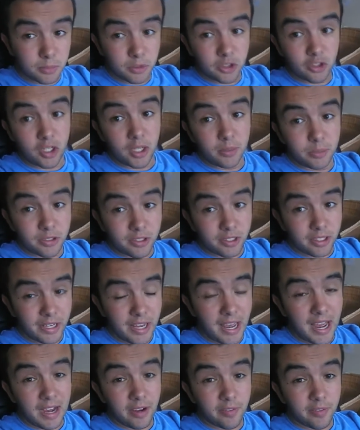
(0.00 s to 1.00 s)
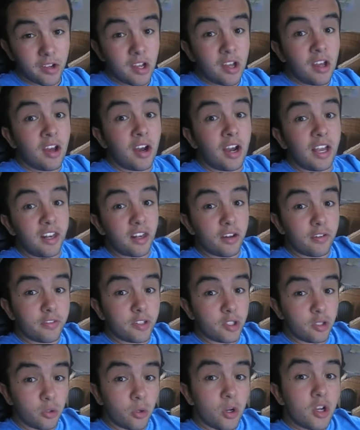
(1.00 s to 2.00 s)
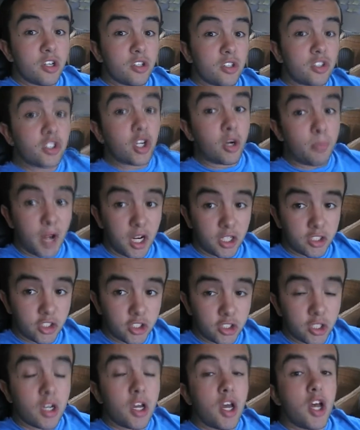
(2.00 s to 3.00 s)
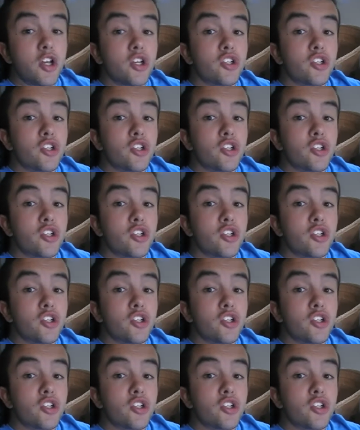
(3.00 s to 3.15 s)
subscribers that I have. I love you so much.